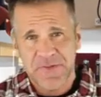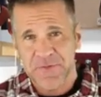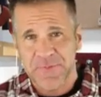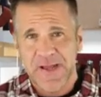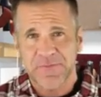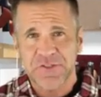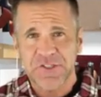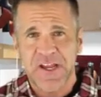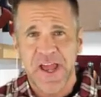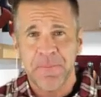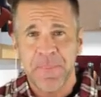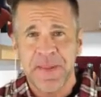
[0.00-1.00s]
is Ralph
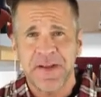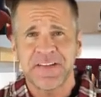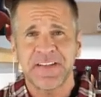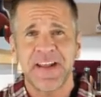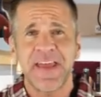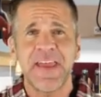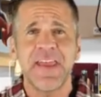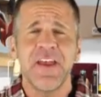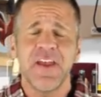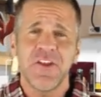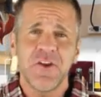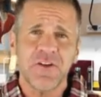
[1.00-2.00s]
Chapman, and today
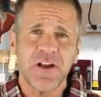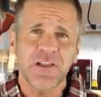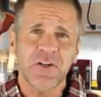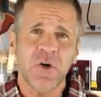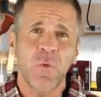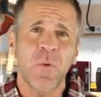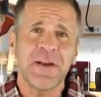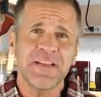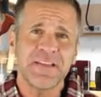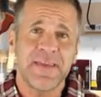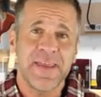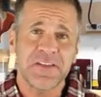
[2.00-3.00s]
you're going to learn what
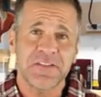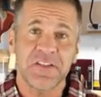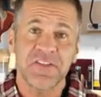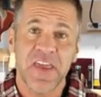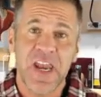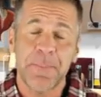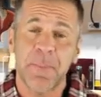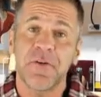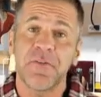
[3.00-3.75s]
it takes to set up a